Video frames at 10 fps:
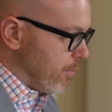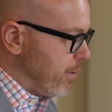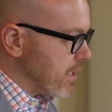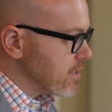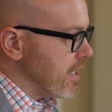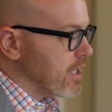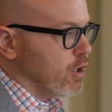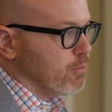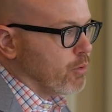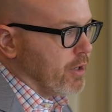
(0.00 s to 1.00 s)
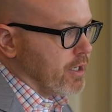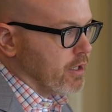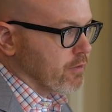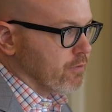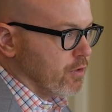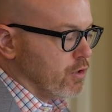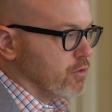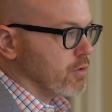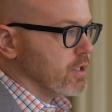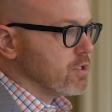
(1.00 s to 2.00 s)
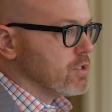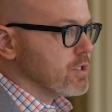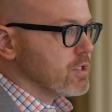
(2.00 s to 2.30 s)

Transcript: The big take-home point here for you is